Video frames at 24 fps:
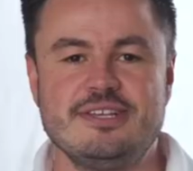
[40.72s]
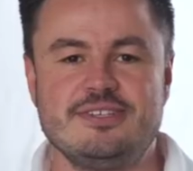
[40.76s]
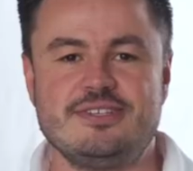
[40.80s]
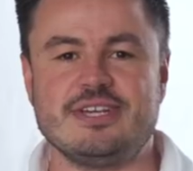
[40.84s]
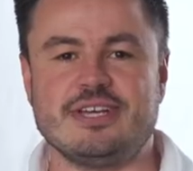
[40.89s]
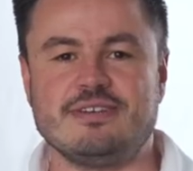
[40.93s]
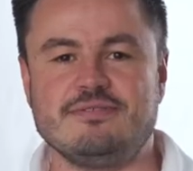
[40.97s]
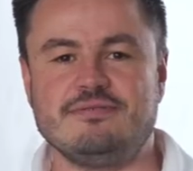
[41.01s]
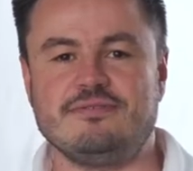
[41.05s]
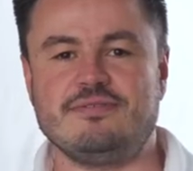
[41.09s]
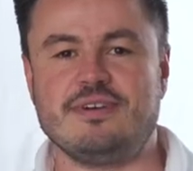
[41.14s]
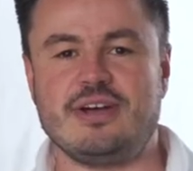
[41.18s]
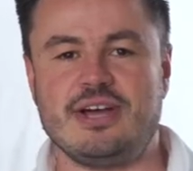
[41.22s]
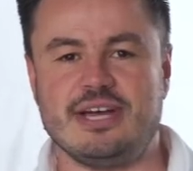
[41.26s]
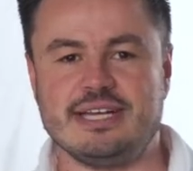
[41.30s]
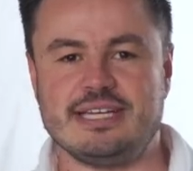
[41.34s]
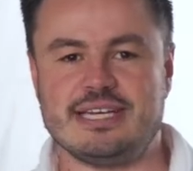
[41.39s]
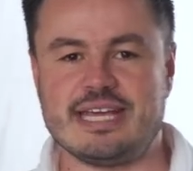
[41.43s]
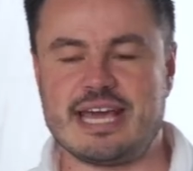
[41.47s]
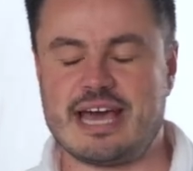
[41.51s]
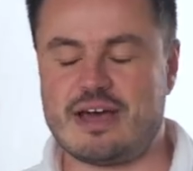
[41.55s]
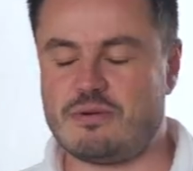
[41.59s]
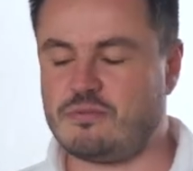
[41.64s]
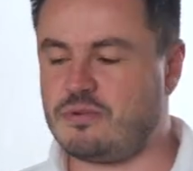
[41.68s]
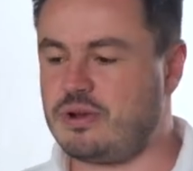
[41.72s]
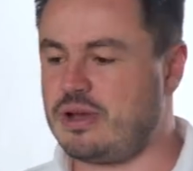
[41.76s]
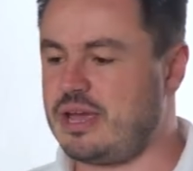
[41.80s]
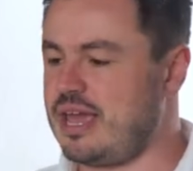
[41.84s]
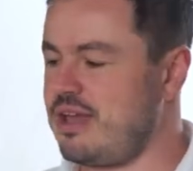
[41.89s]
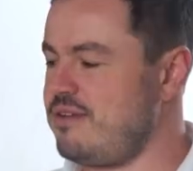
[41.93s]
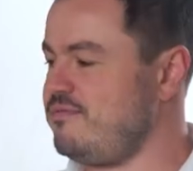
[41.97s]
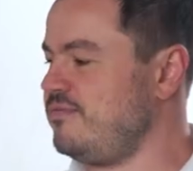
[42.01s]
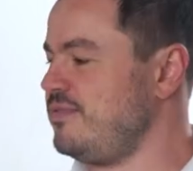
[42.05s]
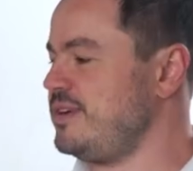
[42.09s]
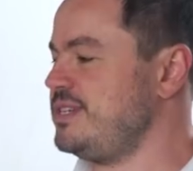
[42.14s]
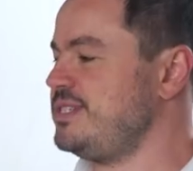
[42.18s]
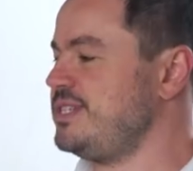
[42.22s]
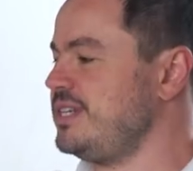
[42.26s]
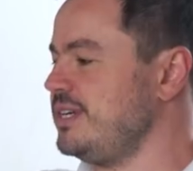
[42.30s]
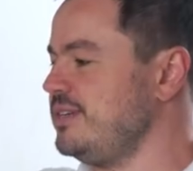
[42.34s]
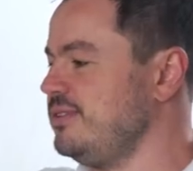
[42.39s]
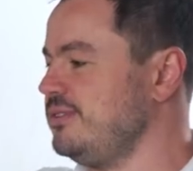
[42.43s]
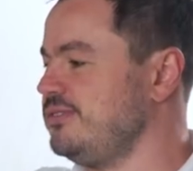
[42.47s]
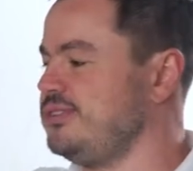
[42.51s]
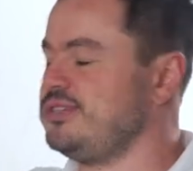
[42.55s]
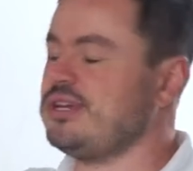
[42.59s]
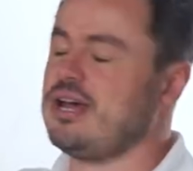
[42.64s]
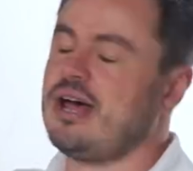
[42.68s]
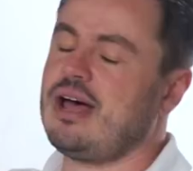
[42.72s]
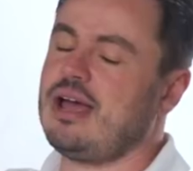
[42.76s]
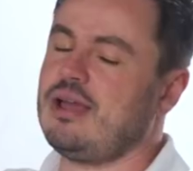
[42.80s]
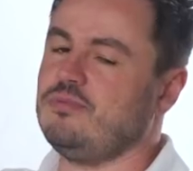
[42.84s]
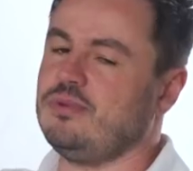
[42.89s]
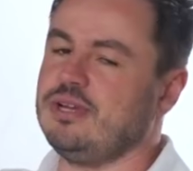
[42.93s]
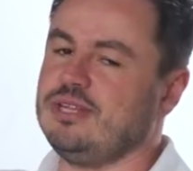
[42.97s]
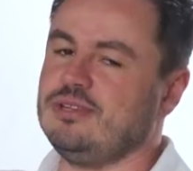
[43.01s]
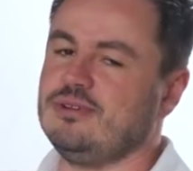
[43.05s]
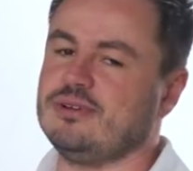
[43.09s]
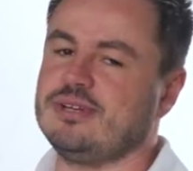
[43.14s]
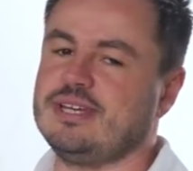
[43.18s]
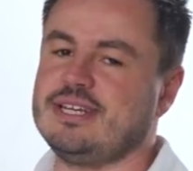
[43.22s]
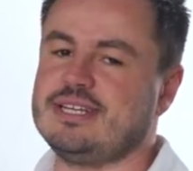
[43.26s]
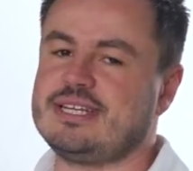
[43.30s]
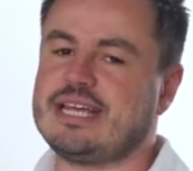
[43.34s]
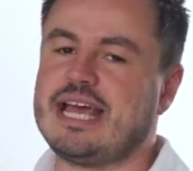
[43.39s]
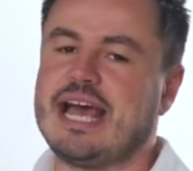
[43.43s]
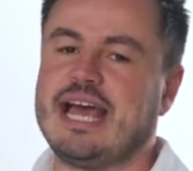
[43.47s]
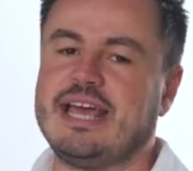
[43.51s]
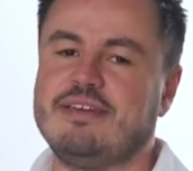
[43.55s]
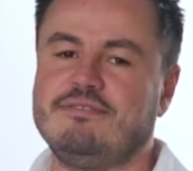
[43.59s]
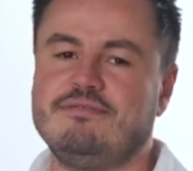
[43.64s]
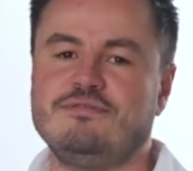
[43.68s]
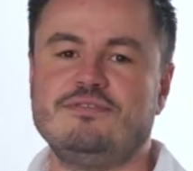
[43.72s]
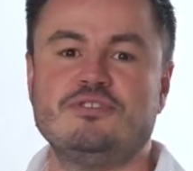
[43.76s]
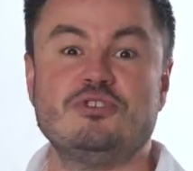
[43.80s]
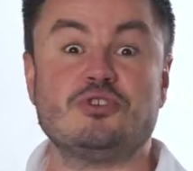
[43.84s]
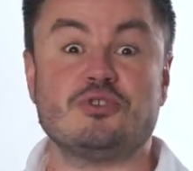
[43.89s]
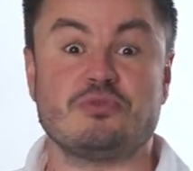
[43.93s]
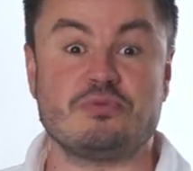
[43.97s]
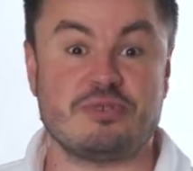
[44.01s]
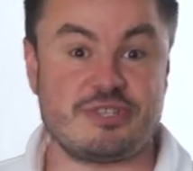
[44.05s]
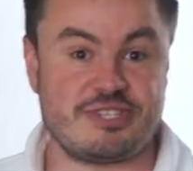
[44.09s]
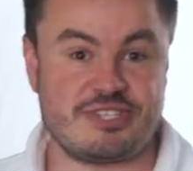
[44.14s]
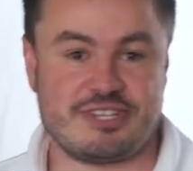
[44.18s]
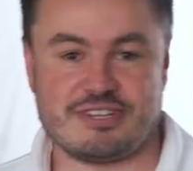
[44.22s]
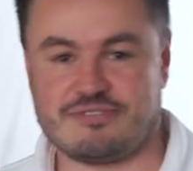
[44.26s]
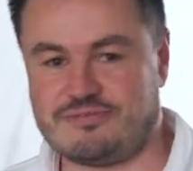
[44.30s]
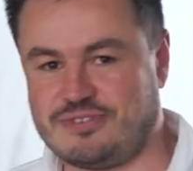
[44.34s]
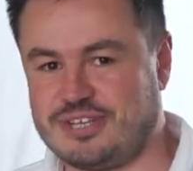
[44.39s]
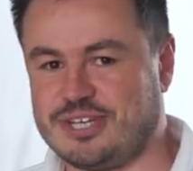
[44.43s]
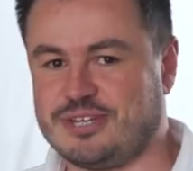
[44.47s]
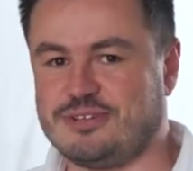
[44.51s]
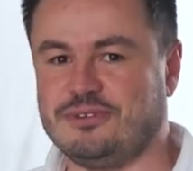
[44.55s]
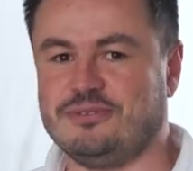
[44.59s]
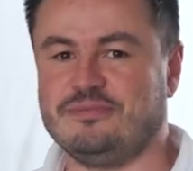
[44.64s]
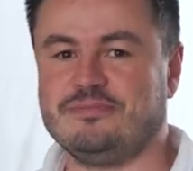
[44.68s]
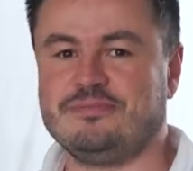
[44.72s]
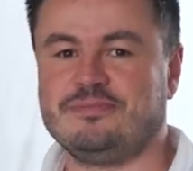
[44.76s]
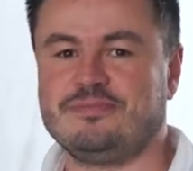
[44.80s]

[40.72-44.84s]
so you can find out every single time we look at a futuristic vehicle.